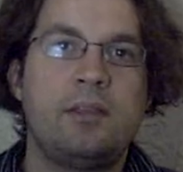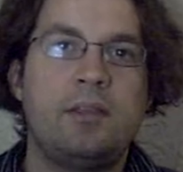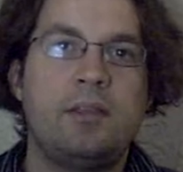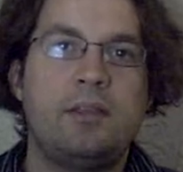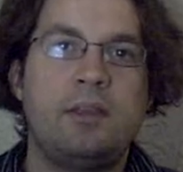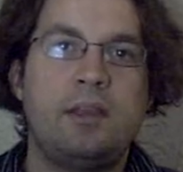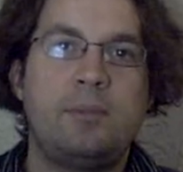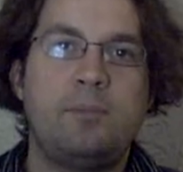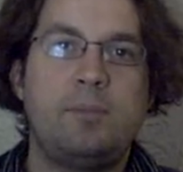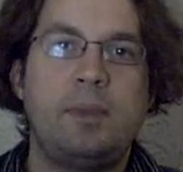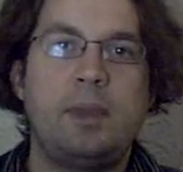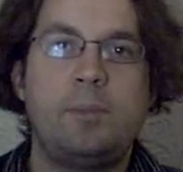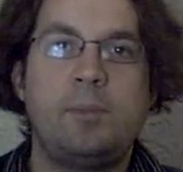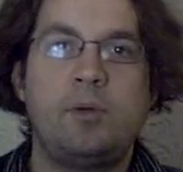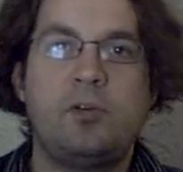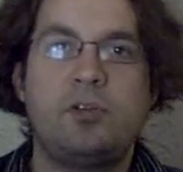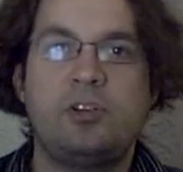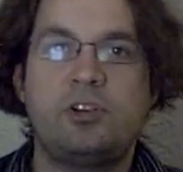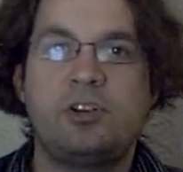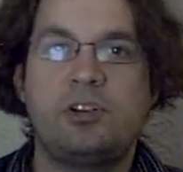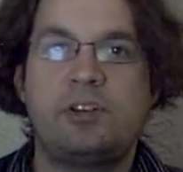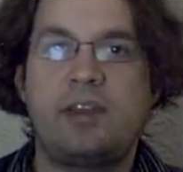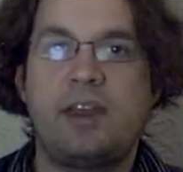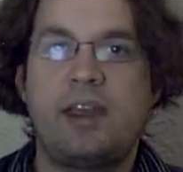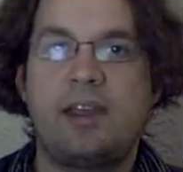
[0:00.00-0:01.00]
The people who
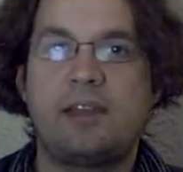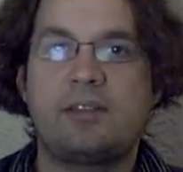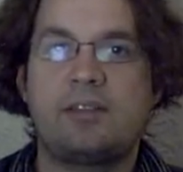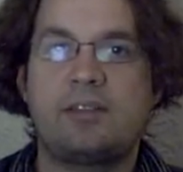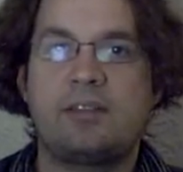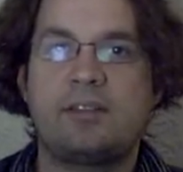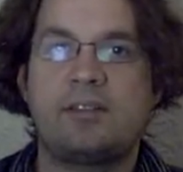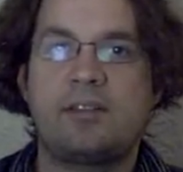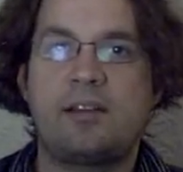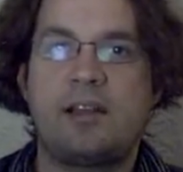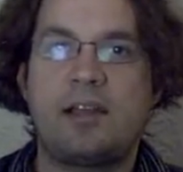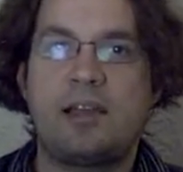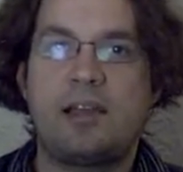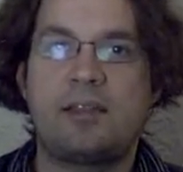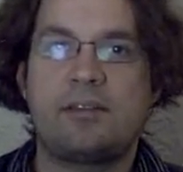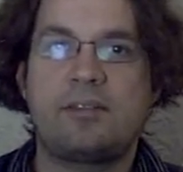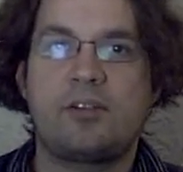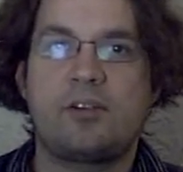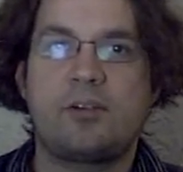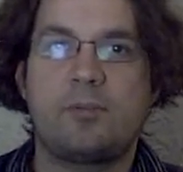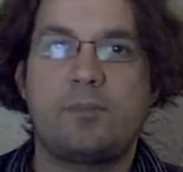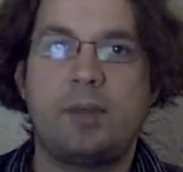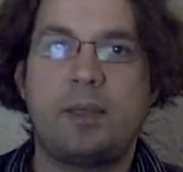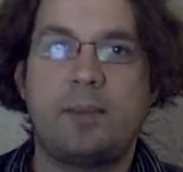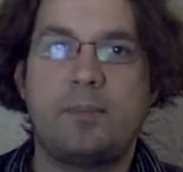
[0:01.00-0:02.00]
should take this
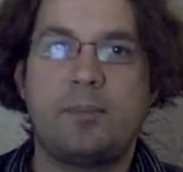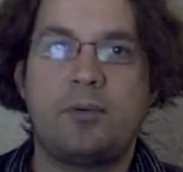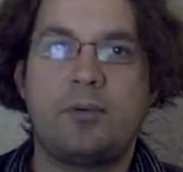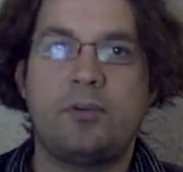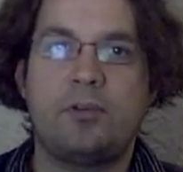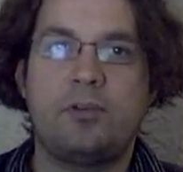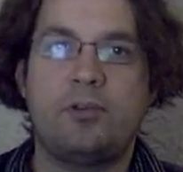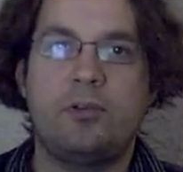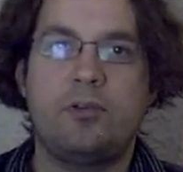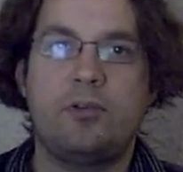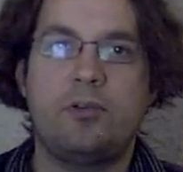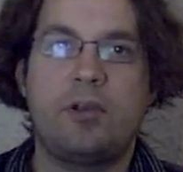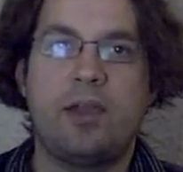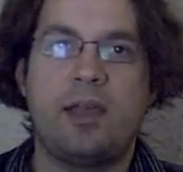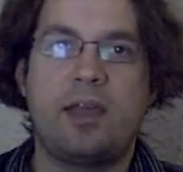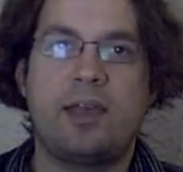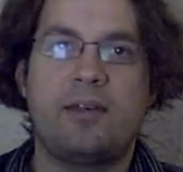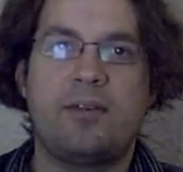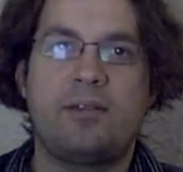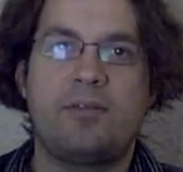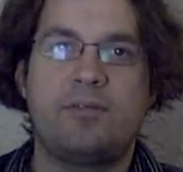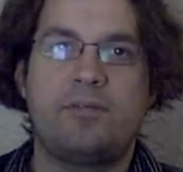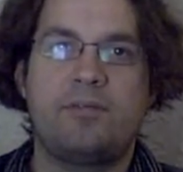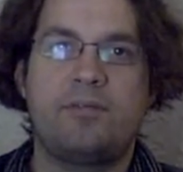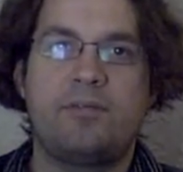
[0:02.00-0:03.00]
class are people who
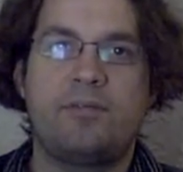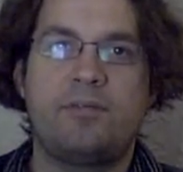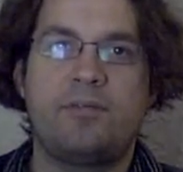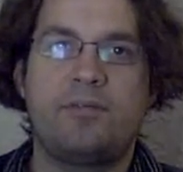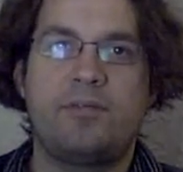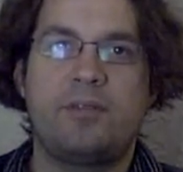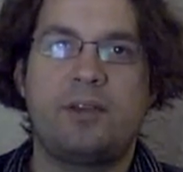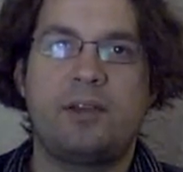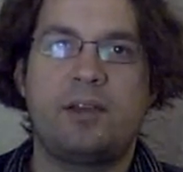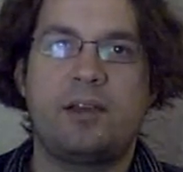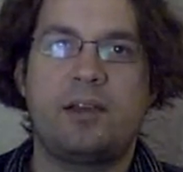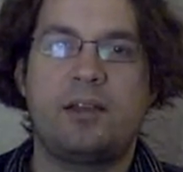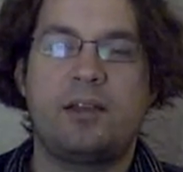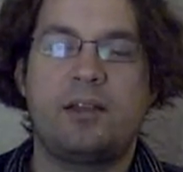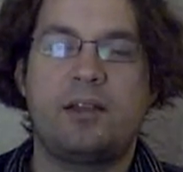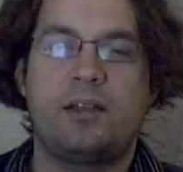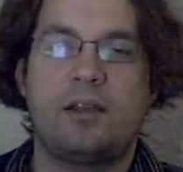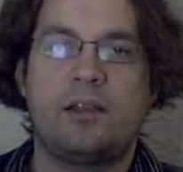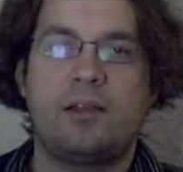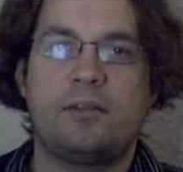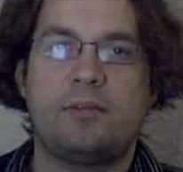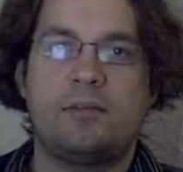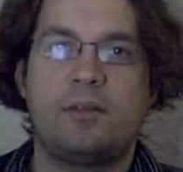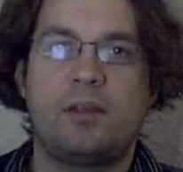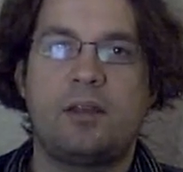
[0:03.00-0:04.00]
have
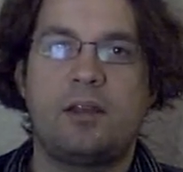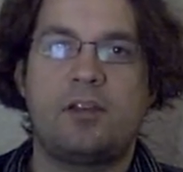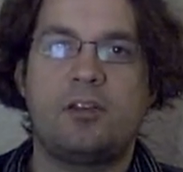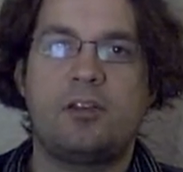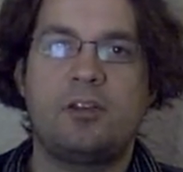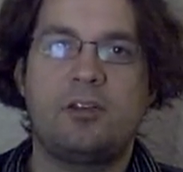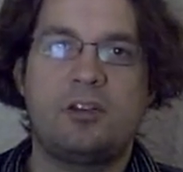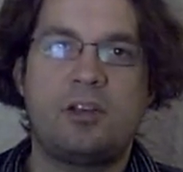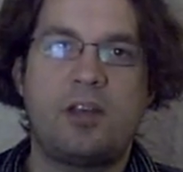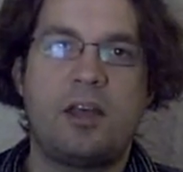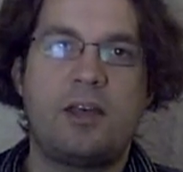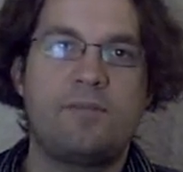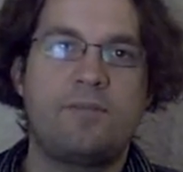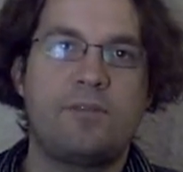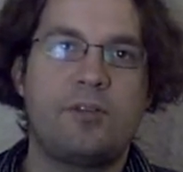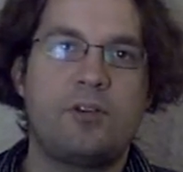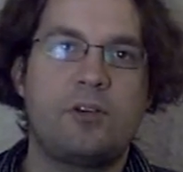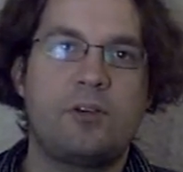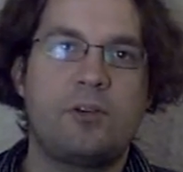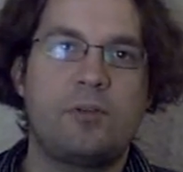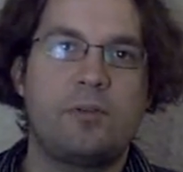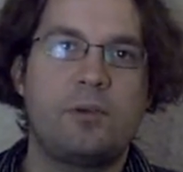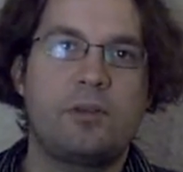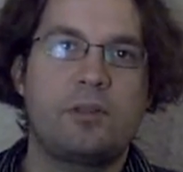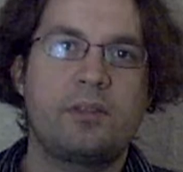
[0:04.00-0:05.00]
uh, a good
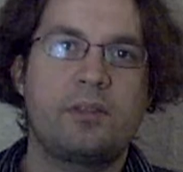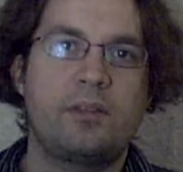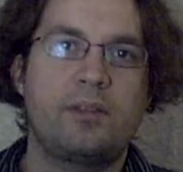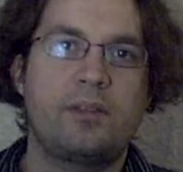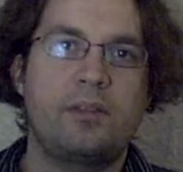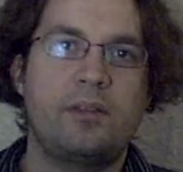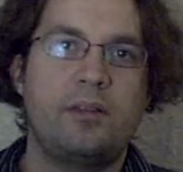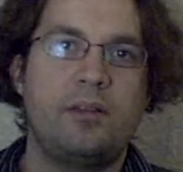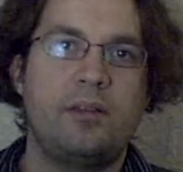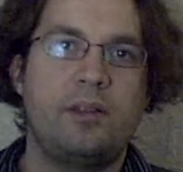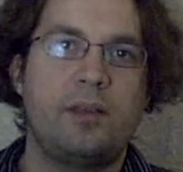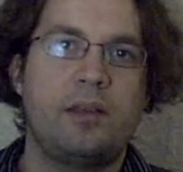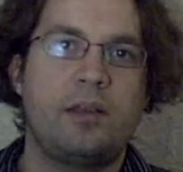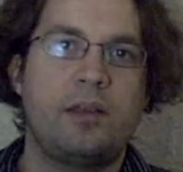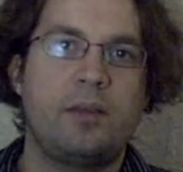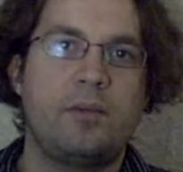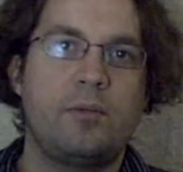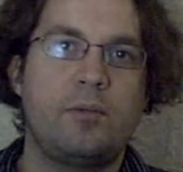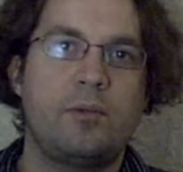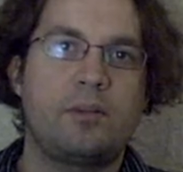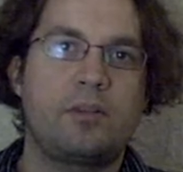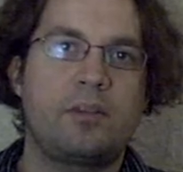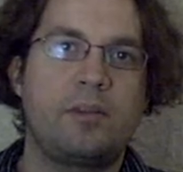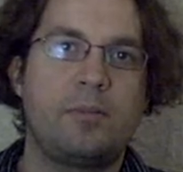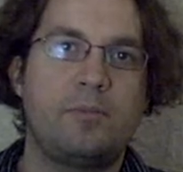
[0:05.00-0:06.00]
comfort with, uh,
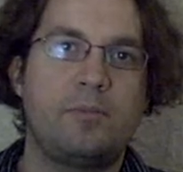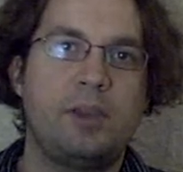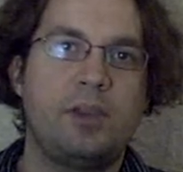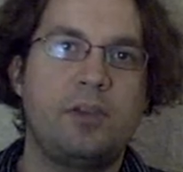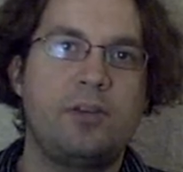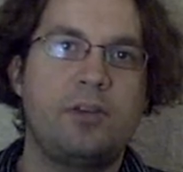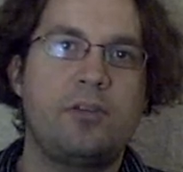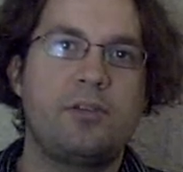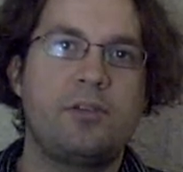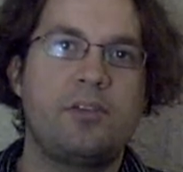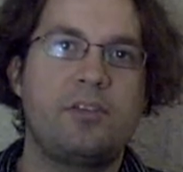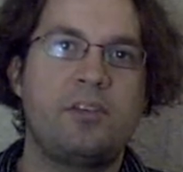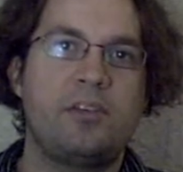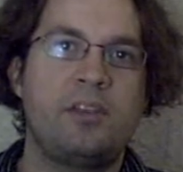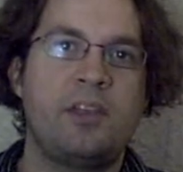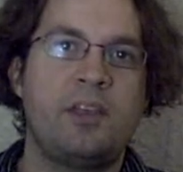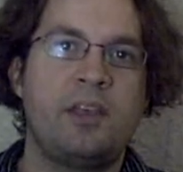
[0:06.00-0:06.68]
with computers,